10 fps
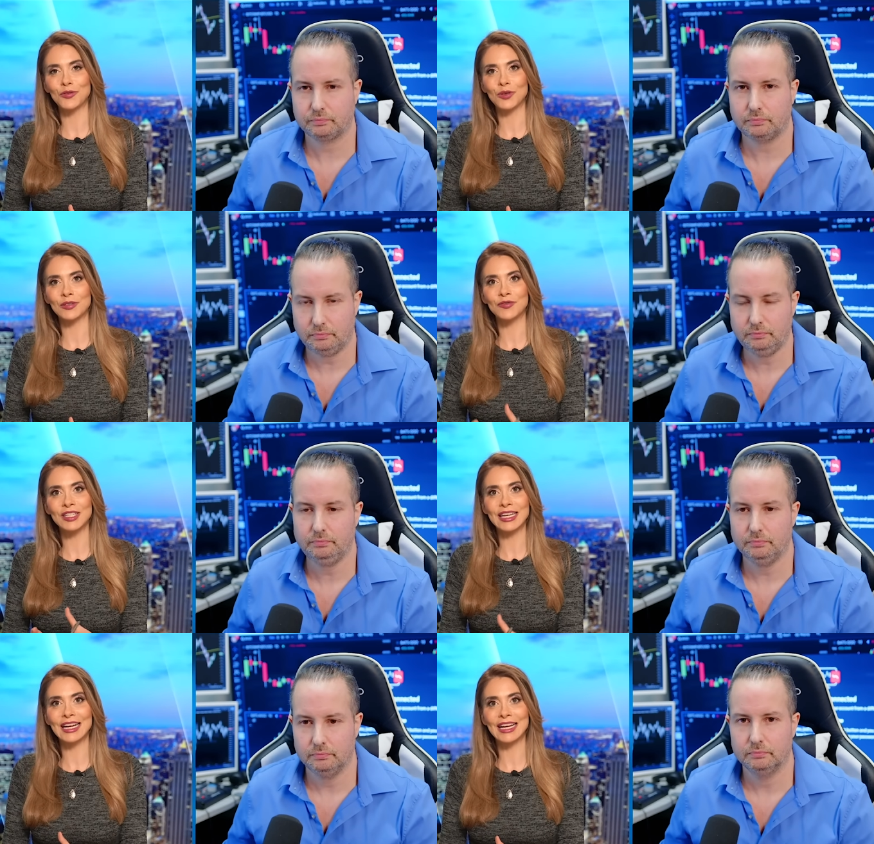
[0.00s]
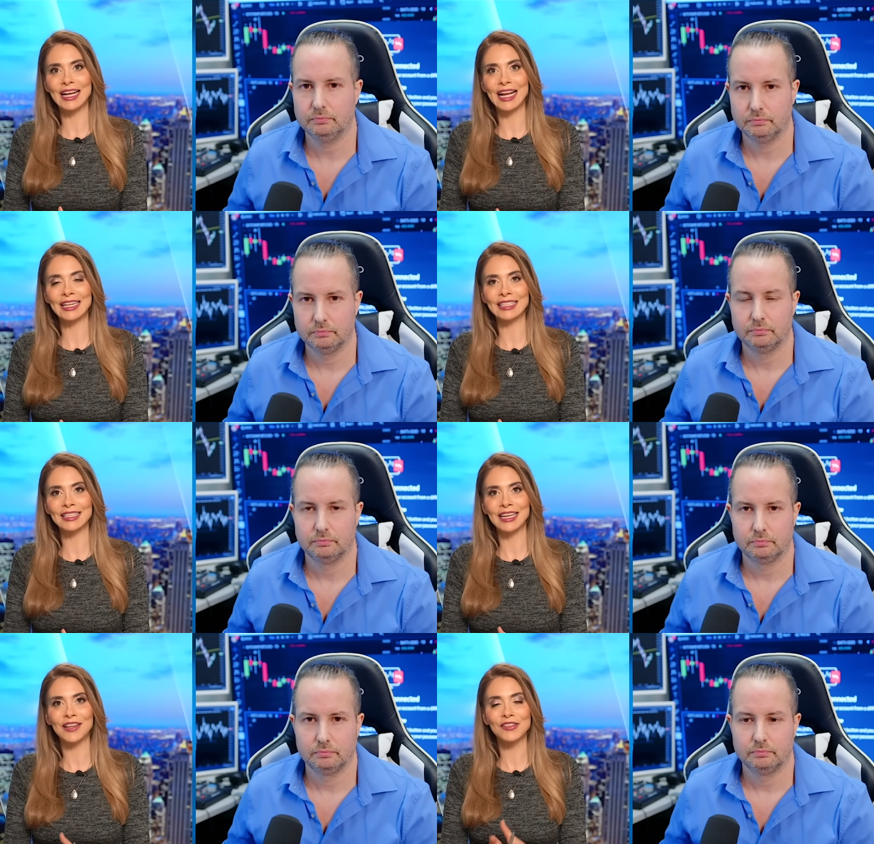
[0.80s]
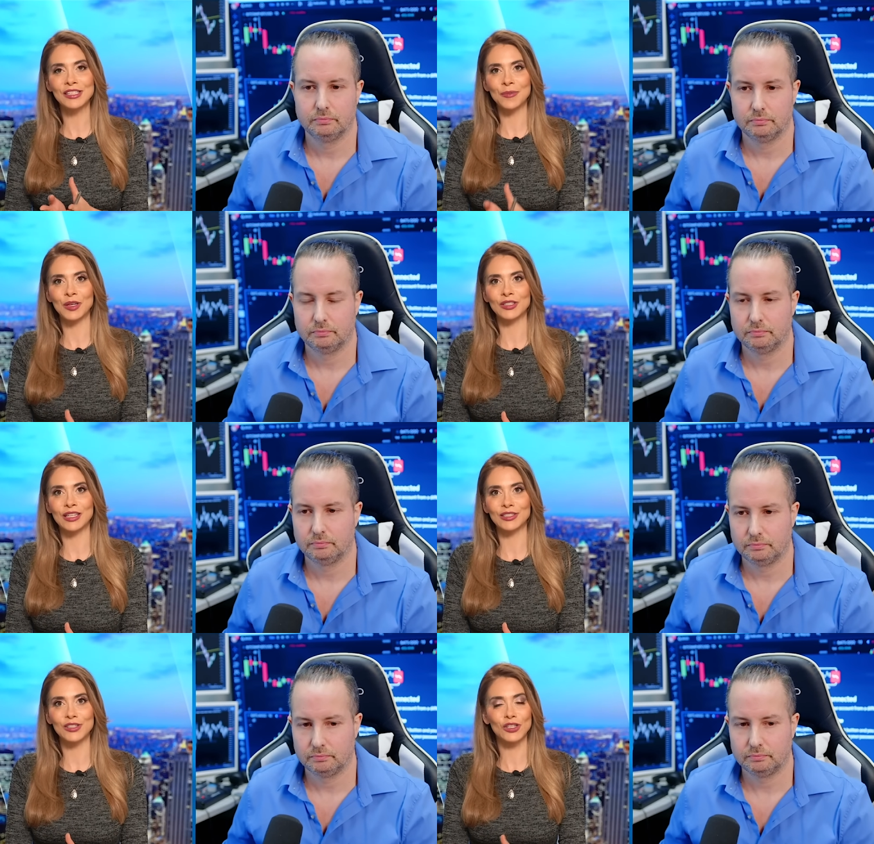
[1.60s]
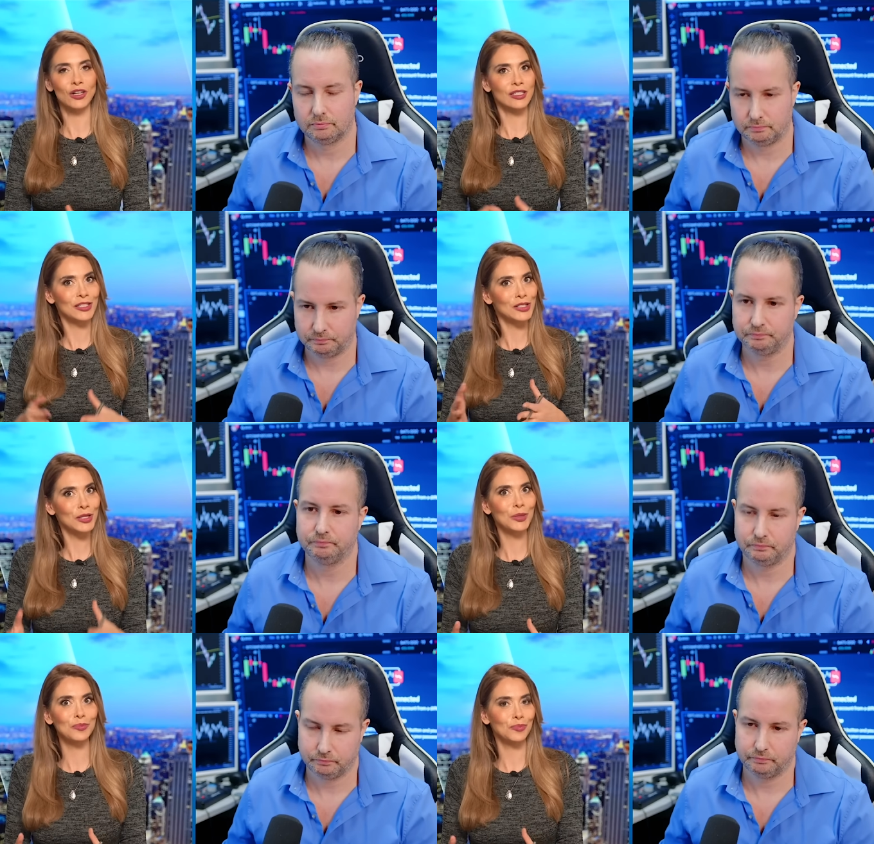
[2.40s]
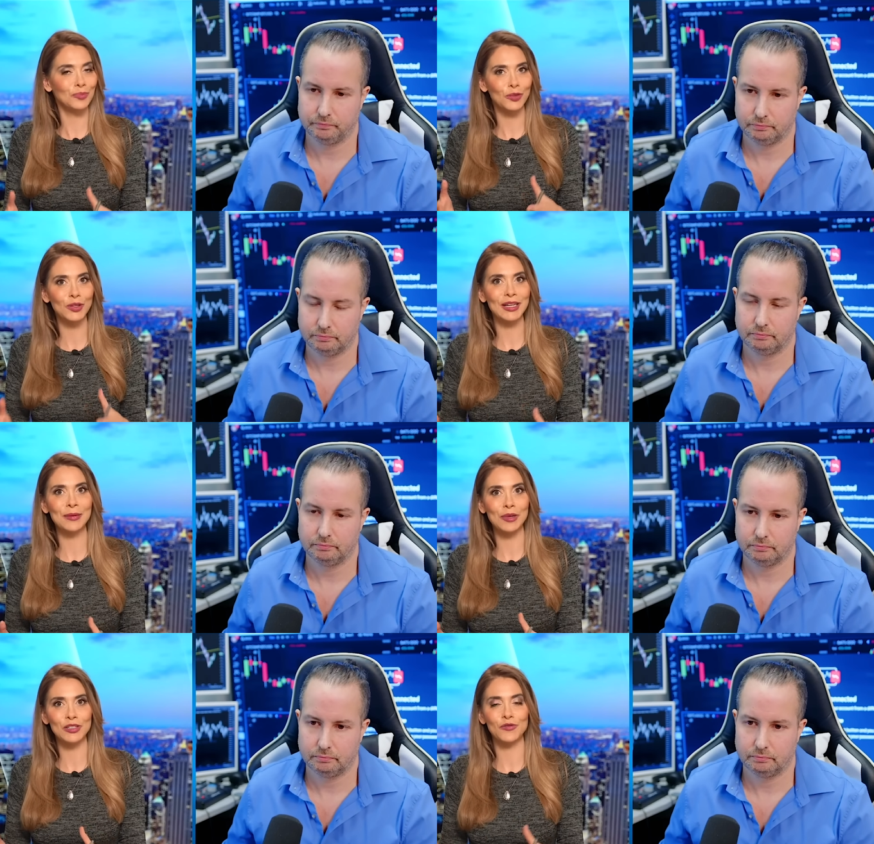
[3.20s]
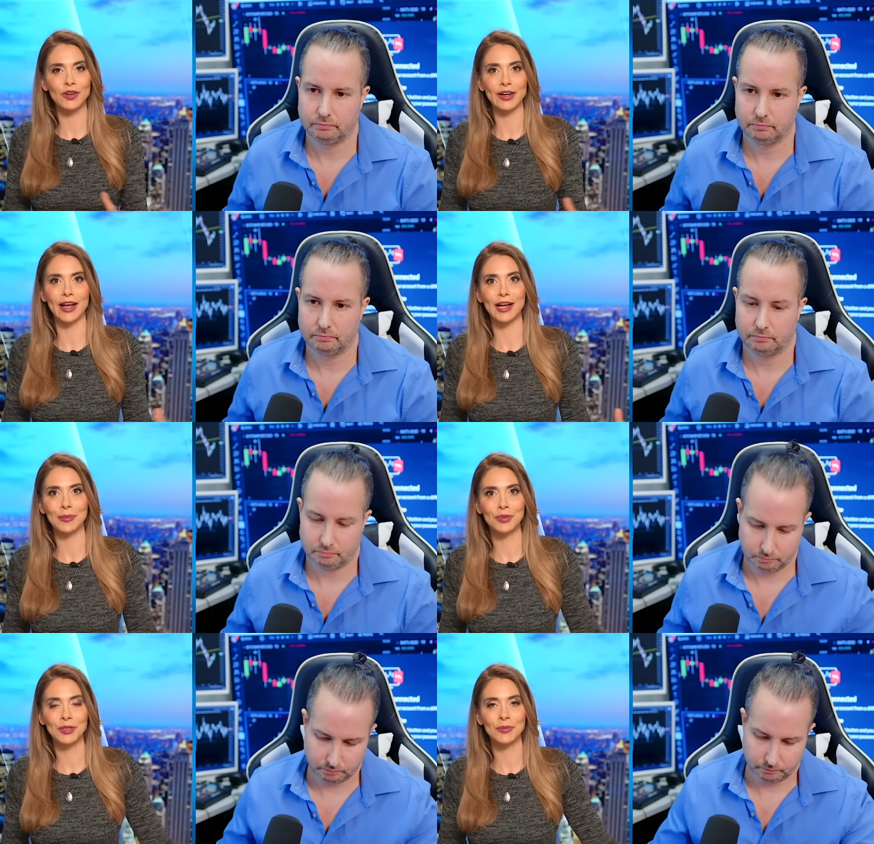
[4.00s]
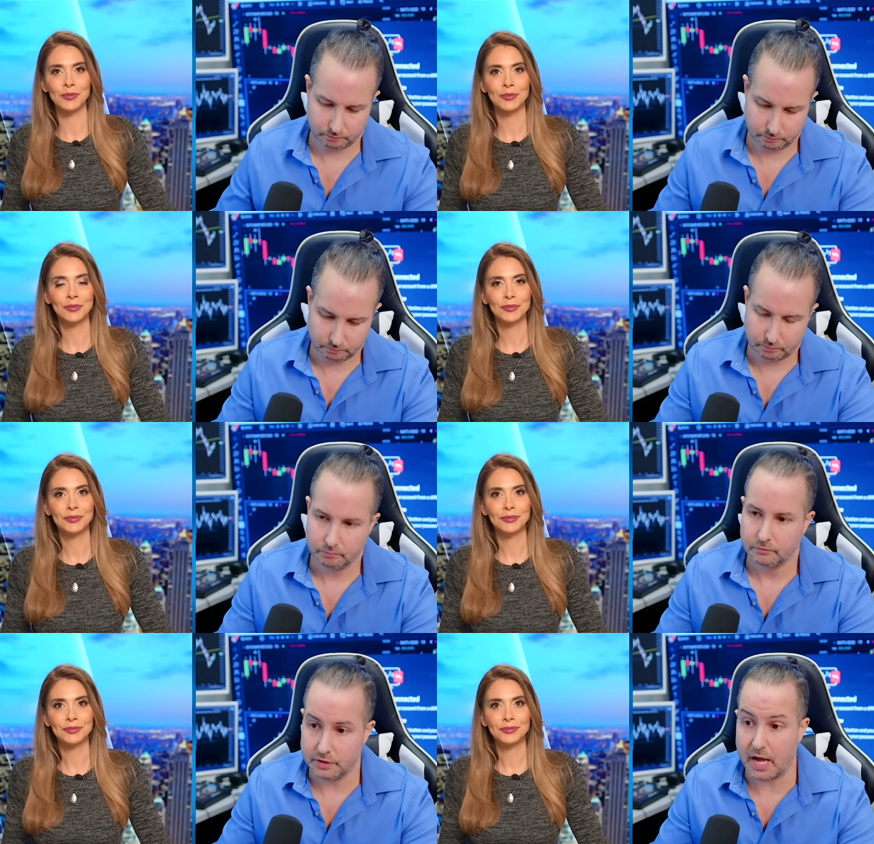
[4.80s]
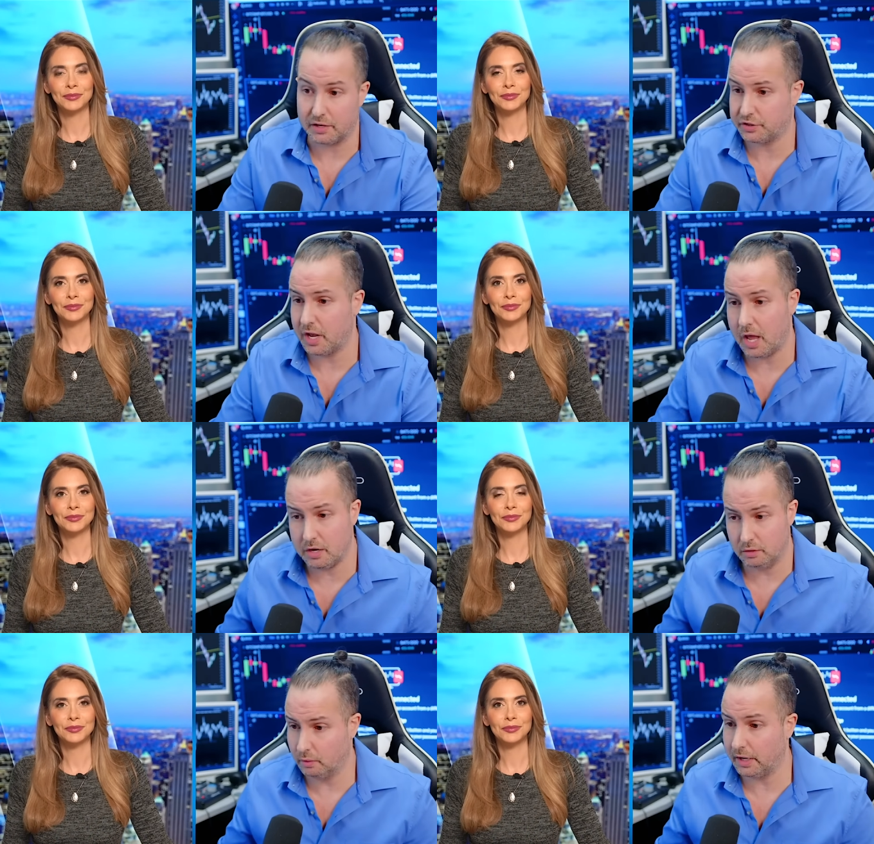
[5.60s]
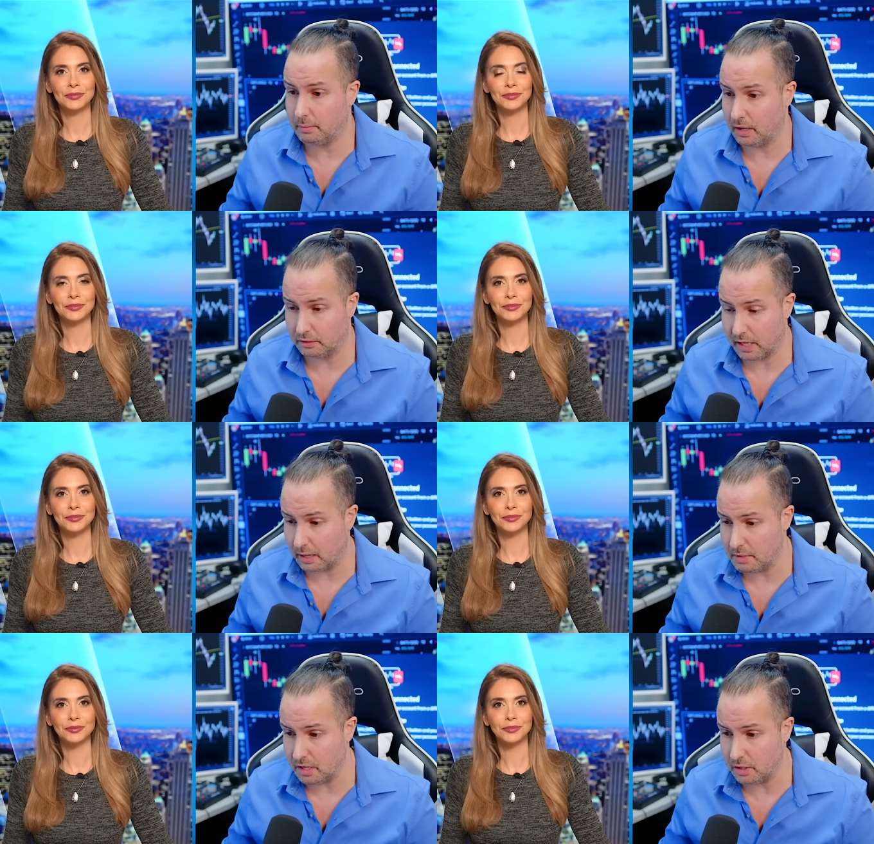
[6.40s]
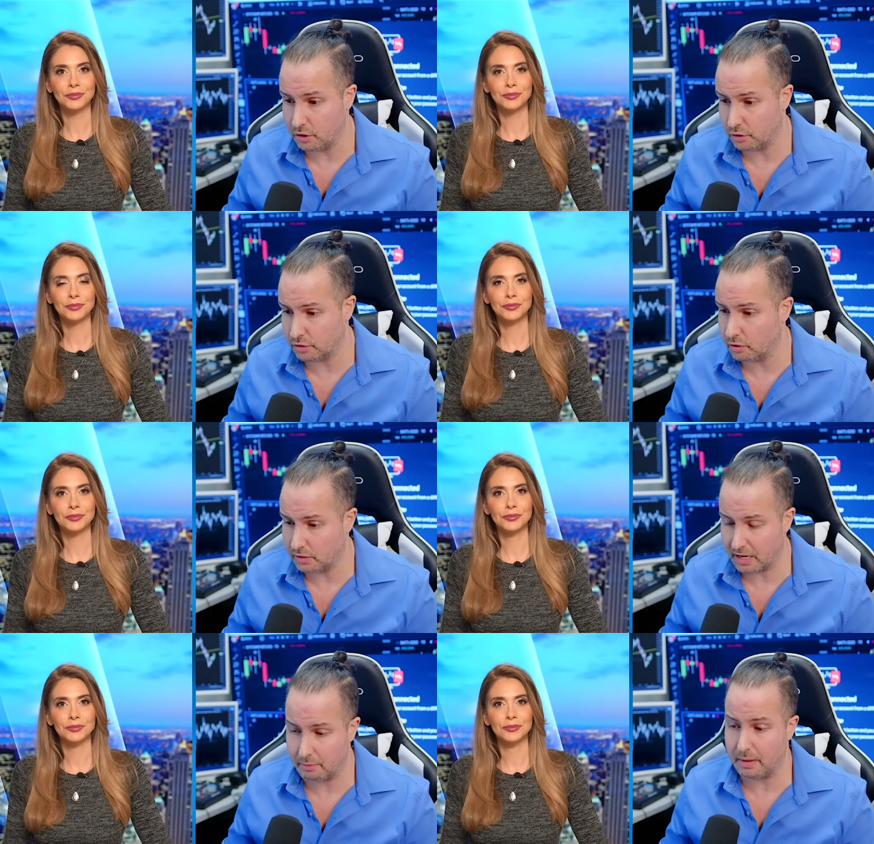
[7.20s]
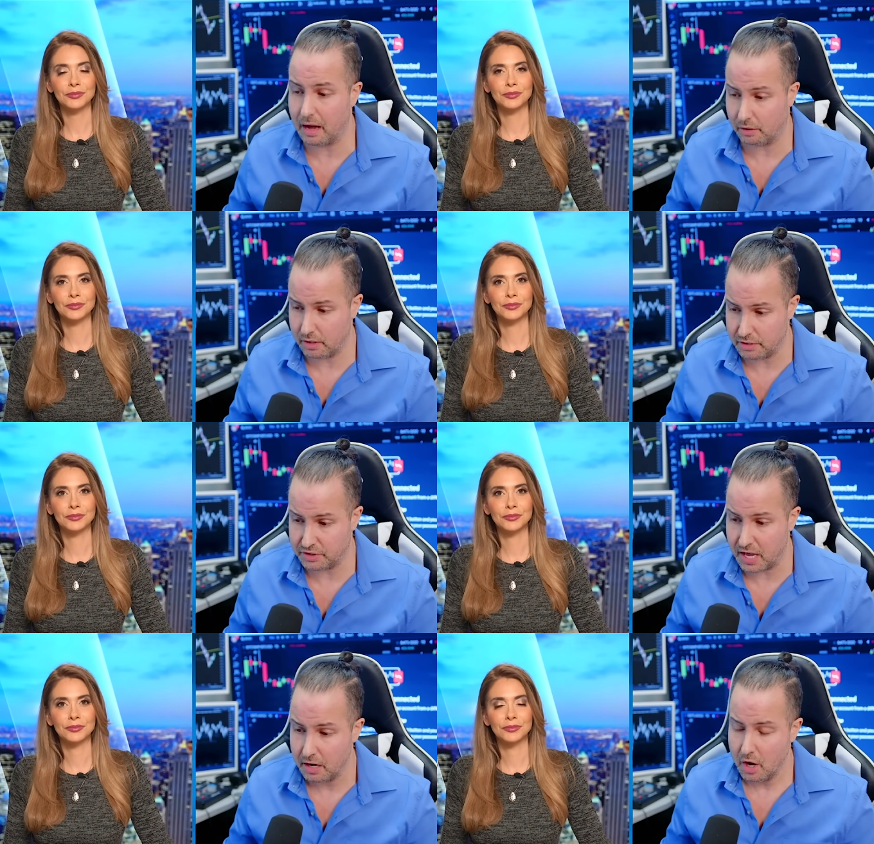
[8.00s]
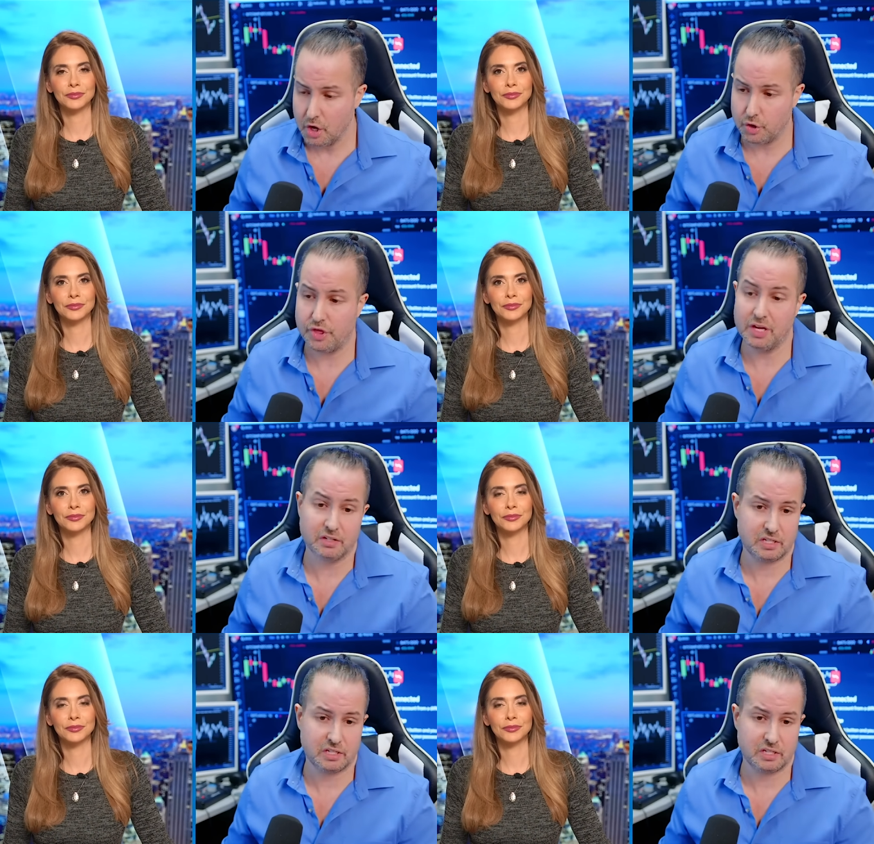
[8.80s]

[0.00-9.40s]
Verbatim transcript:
Speaker 1: for NVIDIA and the other semiconductor stocks is still pretty much very hyped.
Speaker 2: Yes, and you're right about that. I mean, there's no doubt about it is that things